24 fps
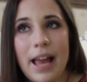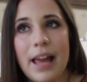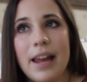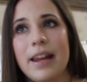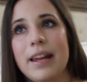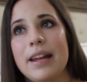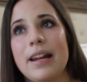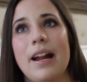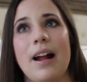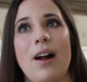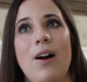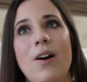And
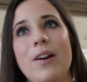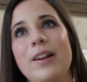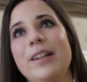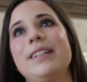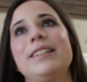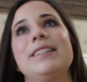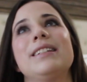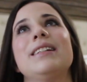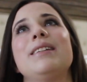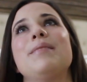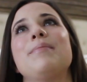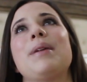it
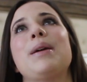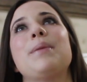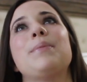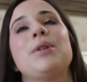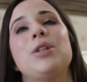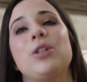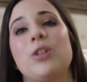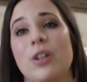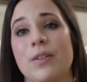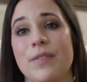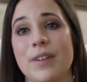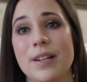honestly made
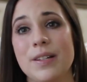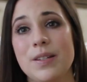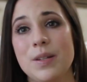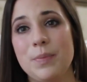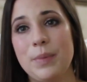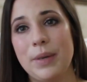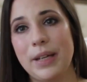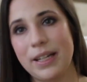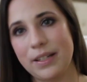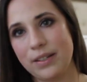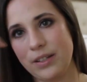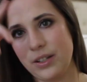me nervous
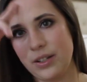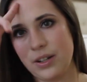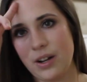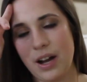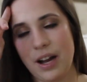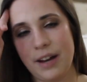because, you know,